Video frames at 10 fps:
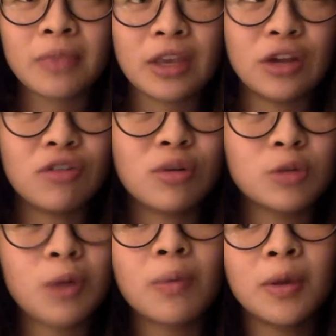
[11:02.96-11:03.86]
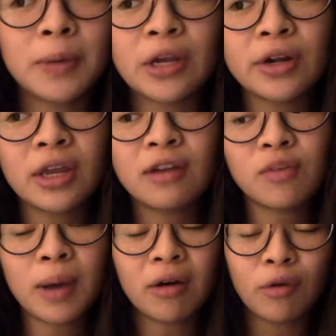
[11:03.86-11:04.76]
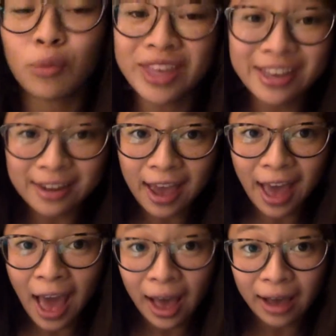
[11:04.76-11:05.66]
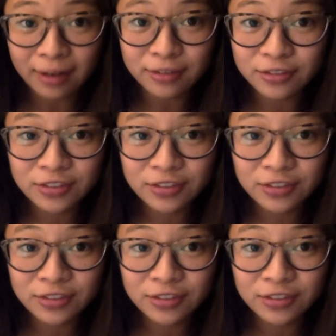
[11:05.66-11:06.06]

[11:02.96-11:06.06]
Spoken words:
you know, there was probably a period of about a week and a half